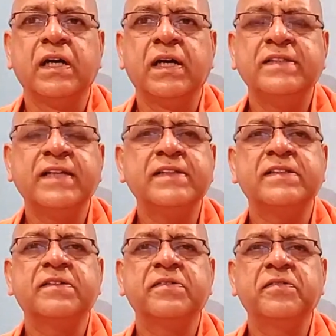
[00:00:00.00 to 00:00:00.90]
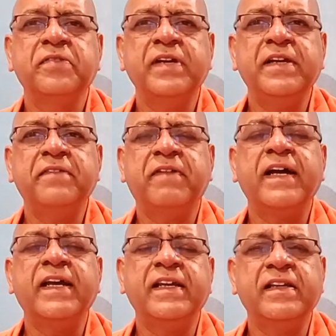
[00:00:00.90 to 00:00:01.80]
He says, we
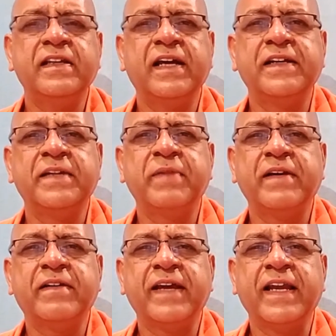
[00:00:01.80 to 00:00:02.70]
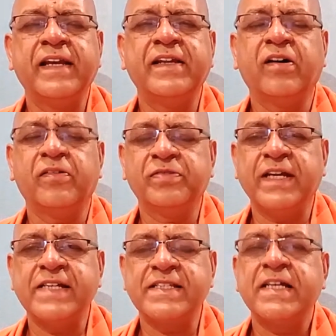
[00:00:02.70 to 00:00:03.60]
define the ultimate reality often
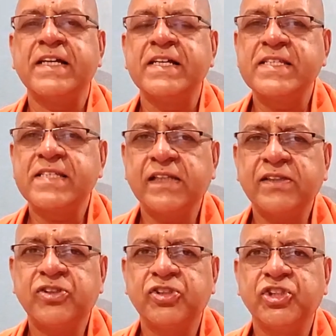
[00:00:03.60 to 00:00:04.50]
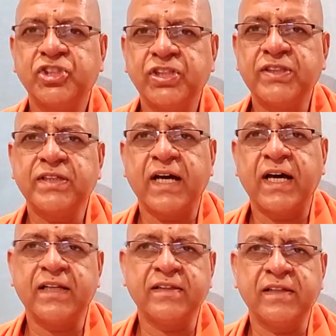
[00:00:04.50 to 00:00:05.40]
as Sat Chit
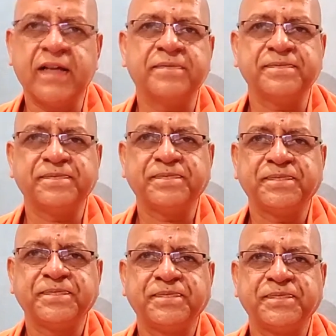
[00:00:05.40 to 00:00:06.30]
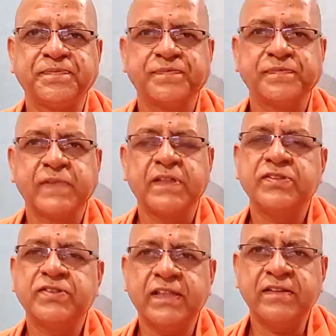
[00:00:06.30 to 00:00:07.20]
Ananda.
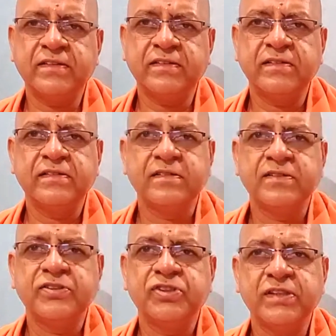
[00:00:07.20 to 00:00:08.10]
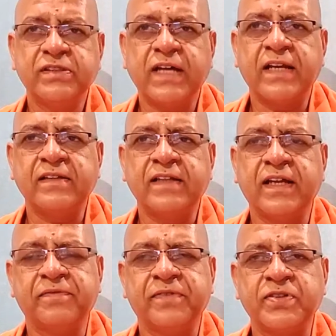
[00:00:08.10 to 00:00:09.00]
Sat Chit Ananda
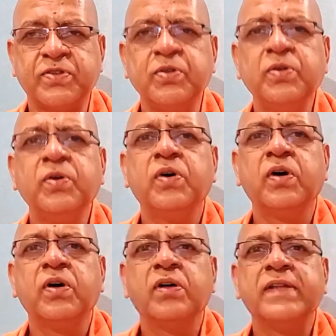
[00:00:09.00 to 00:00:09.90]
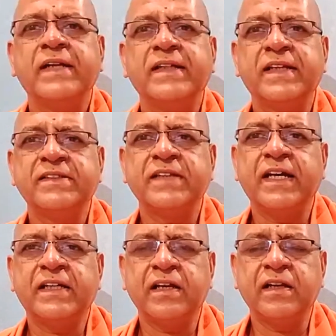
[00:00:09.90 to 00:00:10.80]
refers to that there is
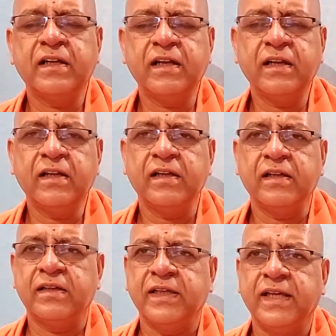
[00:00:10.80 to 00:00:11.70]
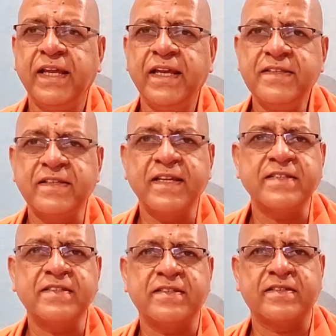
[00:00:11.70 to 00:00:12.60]
eternal
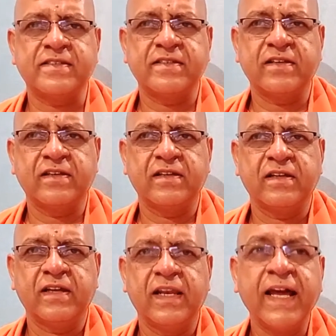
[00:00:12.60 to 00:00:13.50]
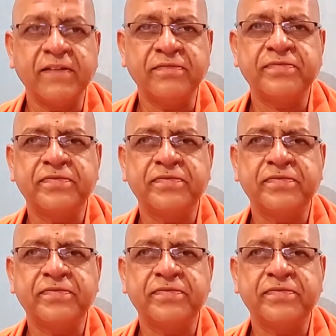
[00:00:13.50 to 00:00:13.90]
easiness, life,